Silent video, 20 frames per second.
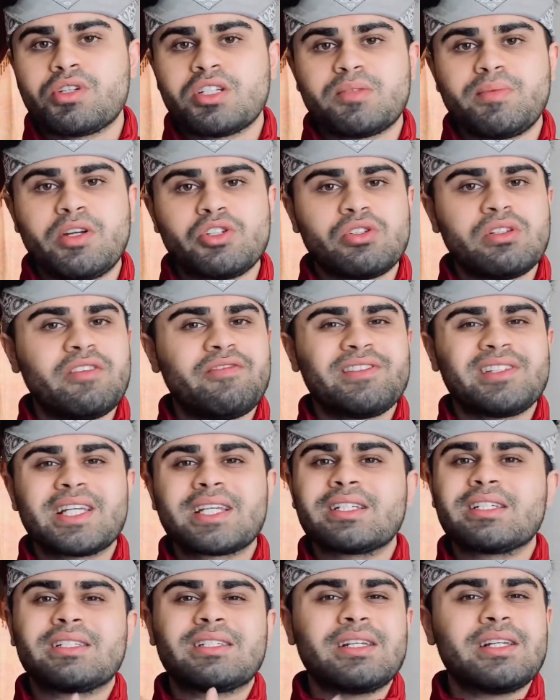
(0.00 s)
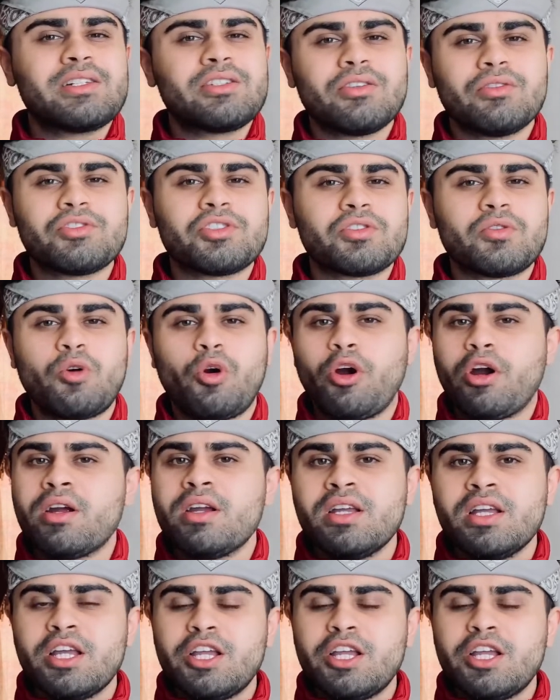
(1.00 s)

especially if it's like a seasonal store,